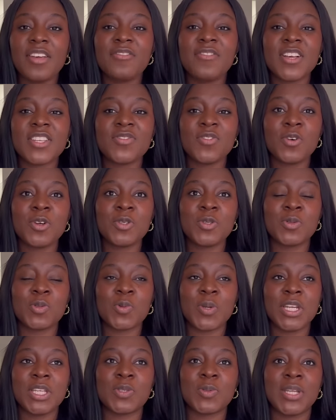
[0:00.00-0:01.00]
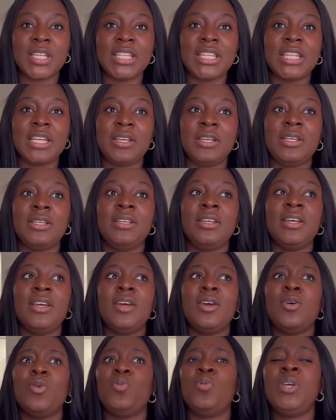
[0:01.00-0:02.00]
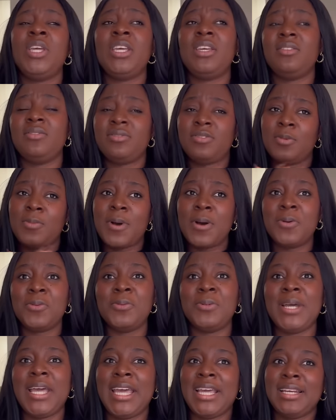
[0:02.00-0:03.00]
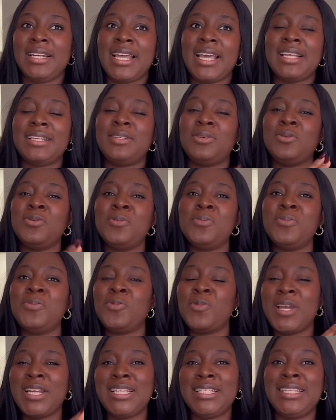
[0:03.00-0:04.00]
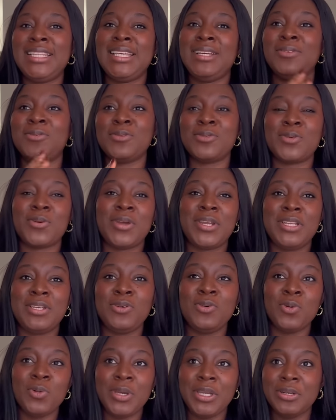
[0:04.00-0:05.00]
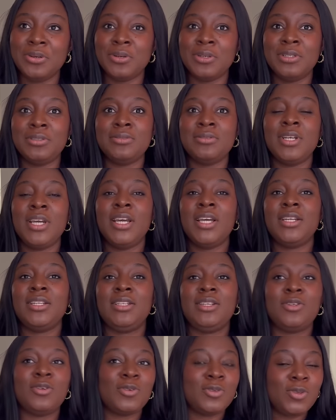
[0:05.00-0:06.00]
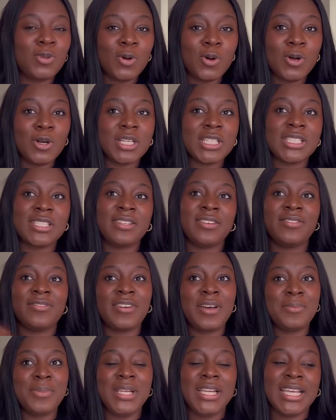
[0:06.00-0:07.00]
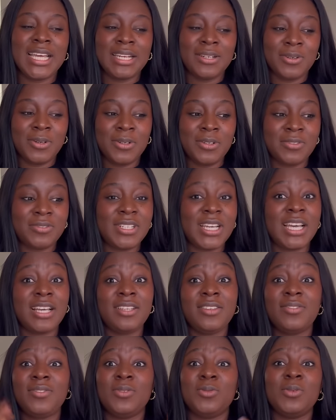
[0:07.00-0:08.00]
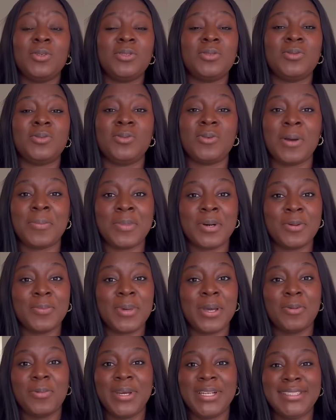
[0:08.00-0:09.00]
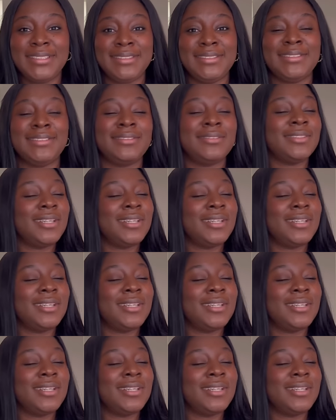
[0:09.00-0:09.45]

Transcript: Fast forward to 2023, we from our own end, like the whole wedding thing was already going on, talks, family, and all of that. If you want to know about my wedding,